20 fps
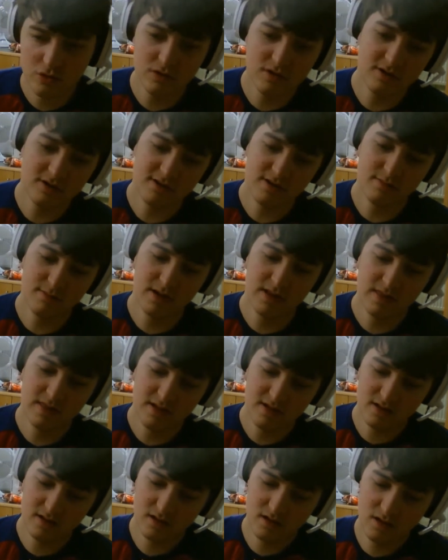does it mean that
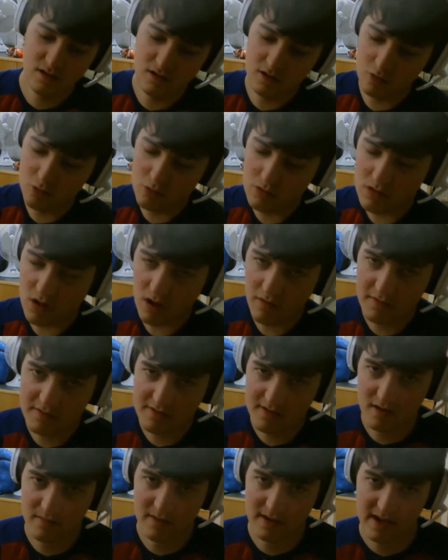new stuff is
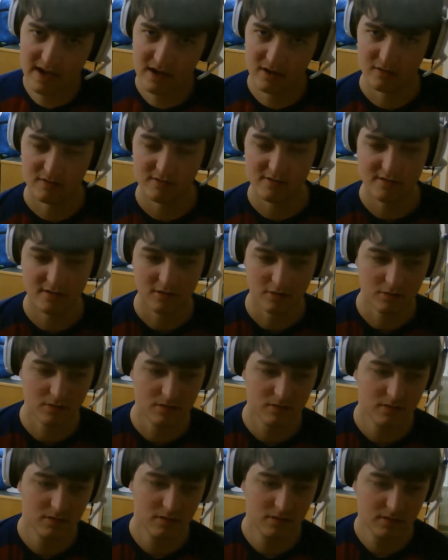coming out? So,
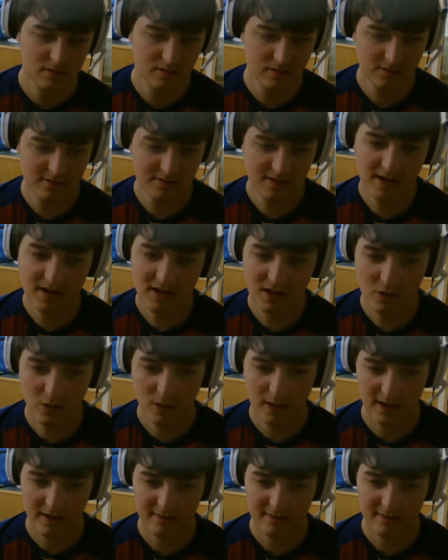say you've